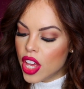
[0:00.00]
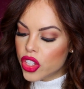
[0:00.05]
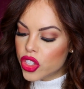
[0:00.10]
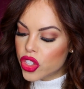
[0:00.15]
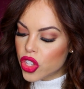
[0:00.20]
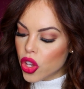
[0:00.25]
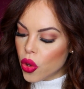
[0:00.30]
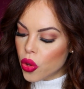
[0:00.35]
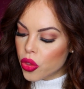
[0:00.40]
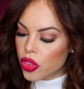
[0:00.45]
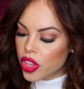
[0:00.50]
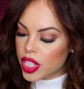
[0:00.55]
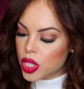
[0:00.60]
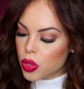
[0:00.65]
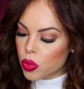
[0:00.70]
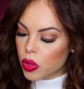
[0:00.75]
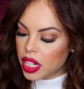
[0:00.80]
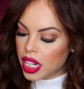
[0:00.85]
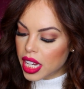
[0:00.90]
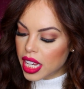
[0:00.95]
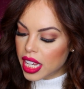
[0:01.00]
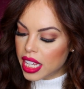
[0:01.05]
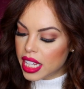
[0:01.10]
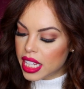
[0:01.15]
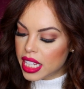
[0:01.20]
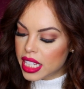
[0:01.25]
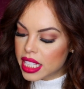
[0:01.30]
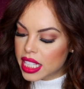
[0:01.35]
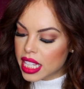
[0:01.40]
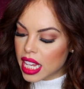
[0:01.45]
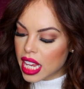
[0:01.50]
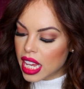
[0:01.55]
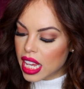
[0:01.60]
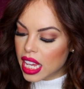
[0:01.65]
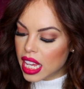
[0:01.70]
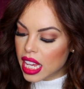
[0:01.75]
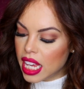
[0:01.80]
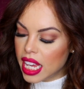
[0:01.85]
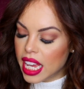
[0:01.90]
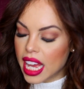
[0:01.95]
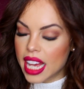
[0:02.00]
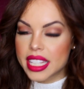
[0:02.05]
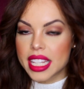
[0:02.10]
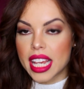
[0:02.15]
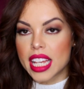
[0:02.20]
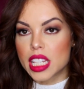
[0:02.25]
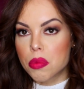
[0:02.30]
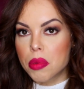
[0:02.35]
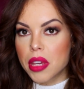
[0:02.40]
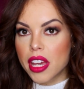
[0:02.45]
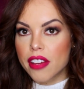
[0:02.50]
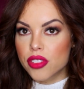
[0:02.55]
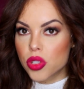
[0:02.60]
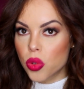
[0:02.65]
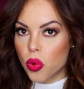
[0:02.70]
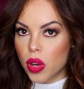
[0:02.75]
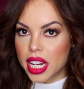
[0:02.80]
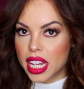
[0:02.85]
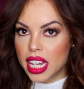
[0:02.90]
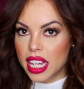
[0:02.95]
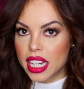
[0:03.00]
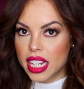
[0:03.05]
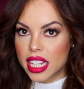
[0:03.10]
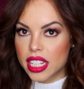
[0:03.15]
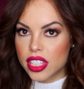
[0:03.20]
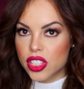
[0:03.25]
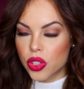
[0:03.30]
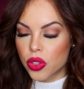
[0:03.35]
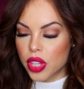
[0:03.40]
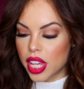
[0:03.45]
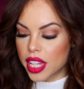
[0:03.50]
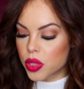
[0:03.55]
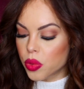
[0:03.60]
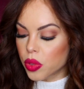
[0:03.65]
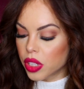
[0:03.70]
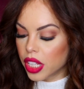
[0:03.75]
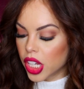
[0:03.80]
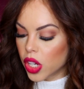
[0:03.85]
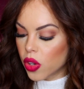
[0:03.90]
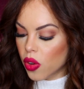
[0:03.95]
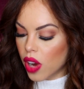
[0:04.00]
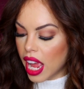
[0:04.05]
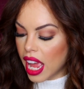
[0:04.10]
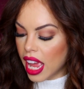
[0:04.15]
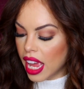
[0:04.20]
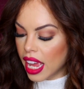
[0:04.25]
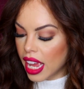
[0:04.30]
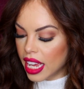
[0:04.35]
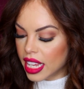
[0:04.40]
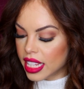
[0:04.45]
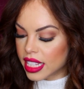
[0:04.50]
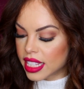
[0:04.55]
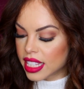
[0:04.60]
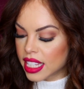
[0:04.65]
So this one it has SPF 20 in it, so that's really great.